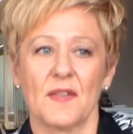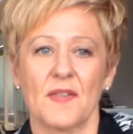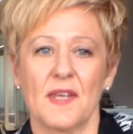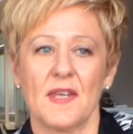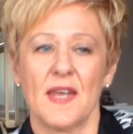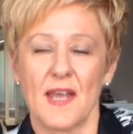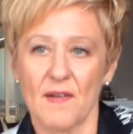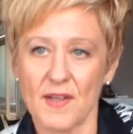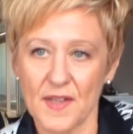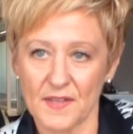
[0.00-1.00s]
the
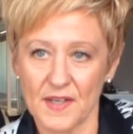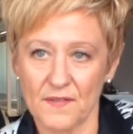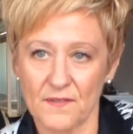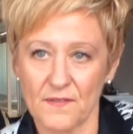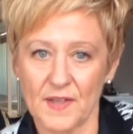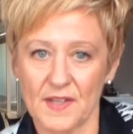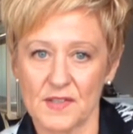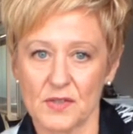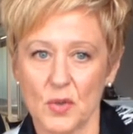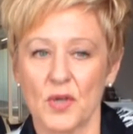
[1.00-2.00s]
area that they're
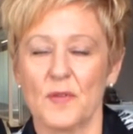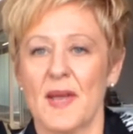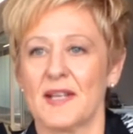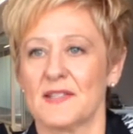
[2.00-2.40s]
talking about